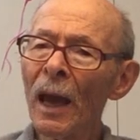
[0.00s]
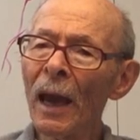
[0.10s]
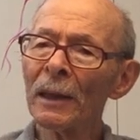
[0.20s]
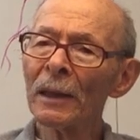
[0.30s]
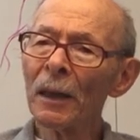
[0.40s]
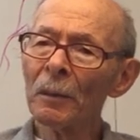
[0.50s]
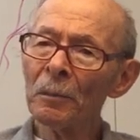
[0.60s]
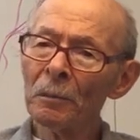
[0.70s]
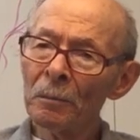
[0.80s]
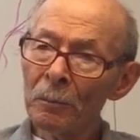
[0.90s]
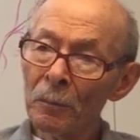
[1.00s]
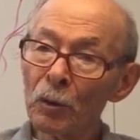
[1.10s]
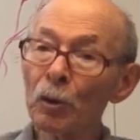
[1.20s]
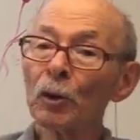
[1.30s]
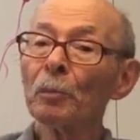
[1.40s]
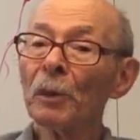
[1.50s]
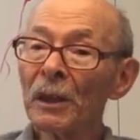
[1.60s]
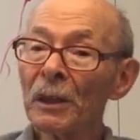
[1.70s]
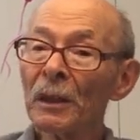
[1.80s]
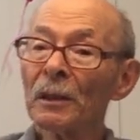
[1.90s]
and they took
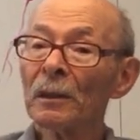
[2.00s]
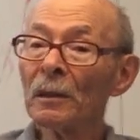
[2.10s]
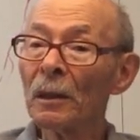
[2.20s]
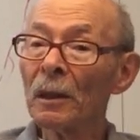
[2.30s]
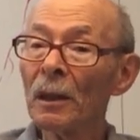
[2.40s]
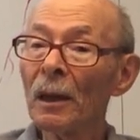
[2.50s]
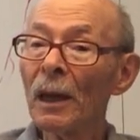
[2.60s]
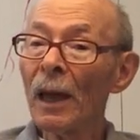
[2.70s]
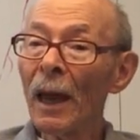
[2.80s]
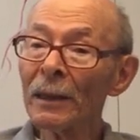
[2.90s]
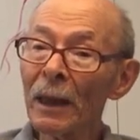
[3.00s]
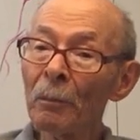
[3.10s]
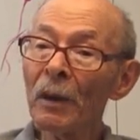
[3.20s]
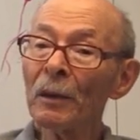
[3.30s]
me in, and they